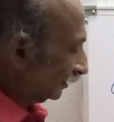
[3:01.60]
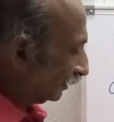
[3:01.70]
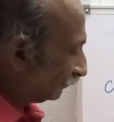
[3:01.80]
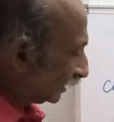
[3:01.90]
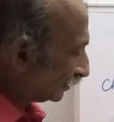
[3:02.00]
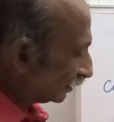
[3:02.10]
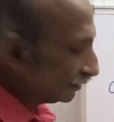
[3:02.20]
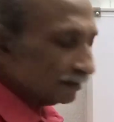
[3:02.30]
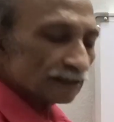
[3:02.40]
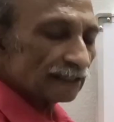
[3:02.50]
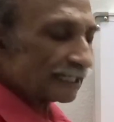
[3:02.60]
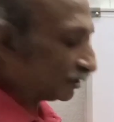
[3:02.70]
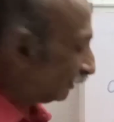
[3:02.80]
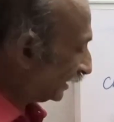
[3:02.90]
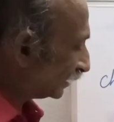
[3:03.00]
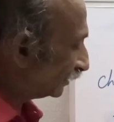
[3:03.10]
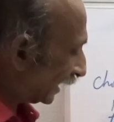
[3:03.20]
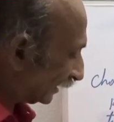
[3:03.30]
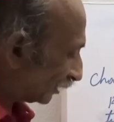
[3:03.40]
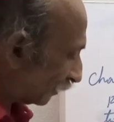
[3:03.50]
Now, the next one is direct